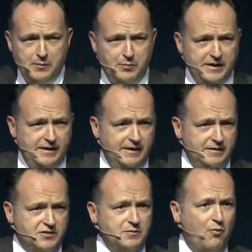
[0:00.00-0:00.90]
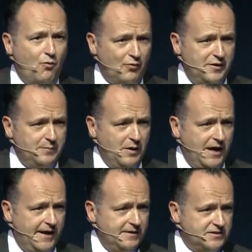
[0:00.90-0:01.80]
be supported
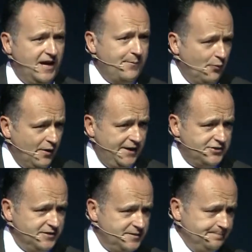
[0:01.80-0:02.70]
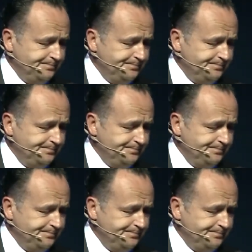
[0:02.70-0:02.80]
by cyber ranges.